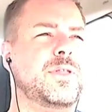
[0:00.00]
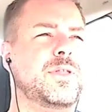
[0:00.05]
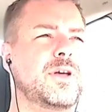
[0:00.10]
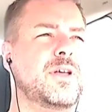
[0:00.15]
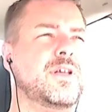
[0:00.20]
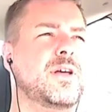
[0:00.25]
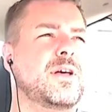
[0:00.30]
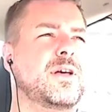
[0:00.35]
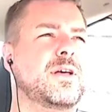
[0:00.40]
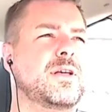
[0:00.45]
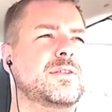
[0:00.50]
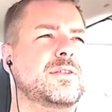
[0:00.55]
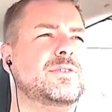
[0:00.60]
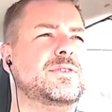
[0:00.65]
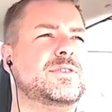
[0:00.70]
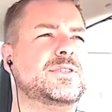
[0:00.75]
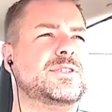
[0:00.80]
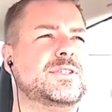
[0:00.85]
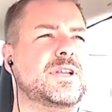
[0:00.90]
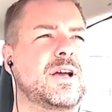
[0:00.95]
the
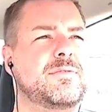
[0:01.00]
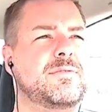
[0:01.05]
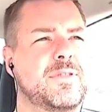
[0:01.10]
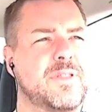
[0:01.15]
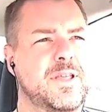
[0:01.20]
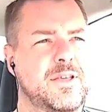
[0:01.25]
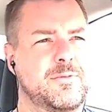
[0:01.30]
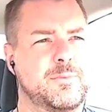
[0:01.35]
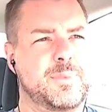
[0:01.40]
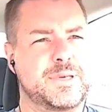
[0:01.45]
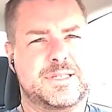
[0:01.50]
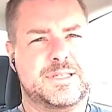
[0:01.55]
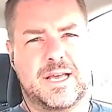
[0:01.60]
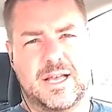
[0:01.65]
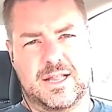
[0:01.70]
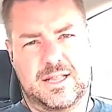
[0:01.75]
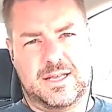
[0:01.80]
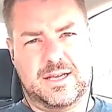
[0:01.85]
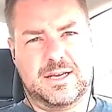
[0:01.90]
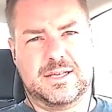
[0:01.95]
stuff that they've been
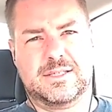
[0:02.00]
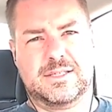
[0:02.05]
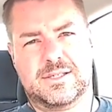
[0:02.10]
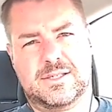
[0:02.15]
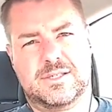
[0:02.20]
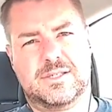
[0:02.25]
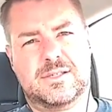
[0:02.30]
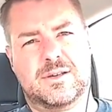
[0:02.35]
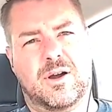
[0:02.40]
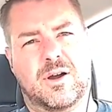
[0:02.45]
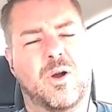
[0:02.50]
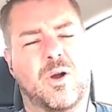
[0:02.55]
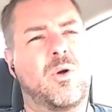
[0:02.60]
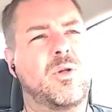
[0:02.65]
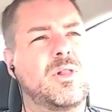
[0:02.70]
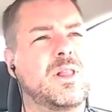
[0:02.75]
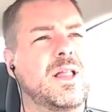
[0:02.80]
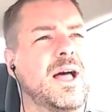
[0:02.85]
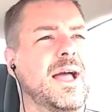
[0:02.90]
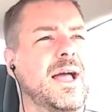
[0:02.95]
telling us our
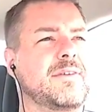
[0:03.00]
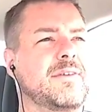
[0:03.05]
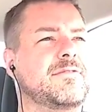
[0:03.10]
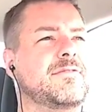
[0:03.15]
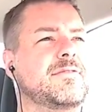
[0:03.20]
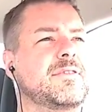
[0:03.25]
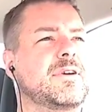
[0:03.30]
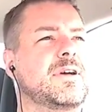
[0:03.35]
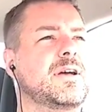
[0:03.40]
whole life,